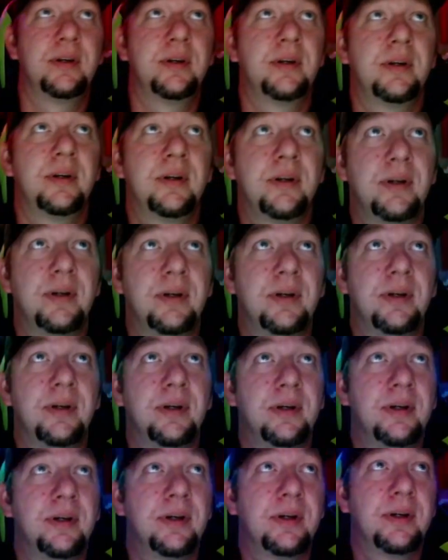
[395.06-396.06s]

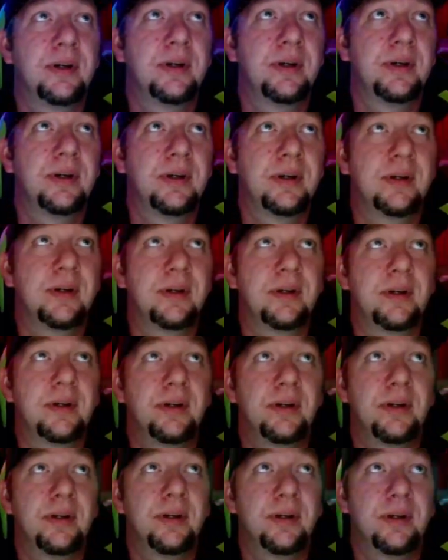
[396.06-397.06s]

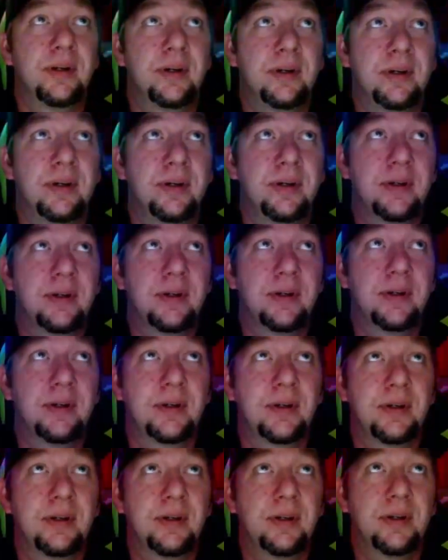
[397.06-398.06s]

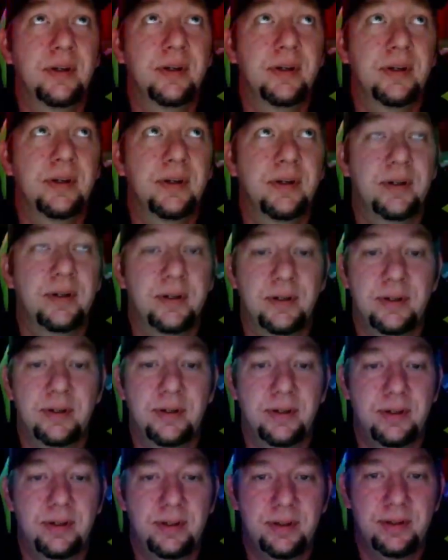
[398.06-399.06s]

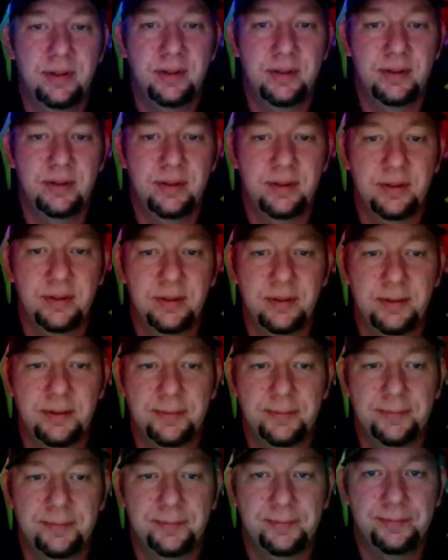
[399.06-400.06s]

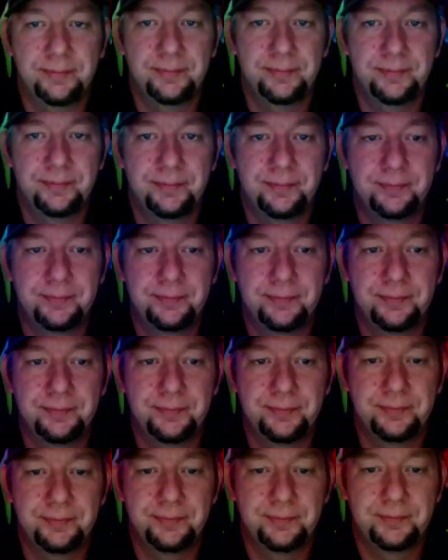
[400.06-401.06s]

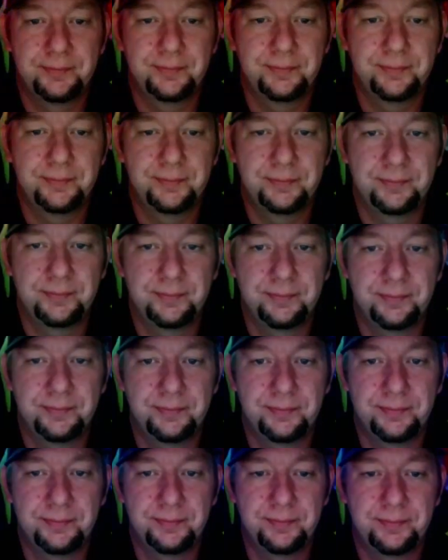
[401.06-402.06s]

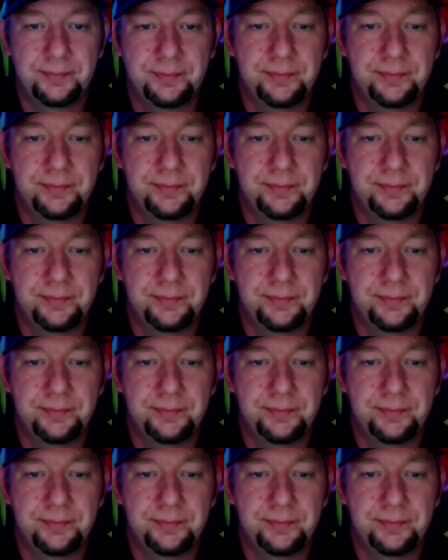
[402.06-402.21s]
(silence)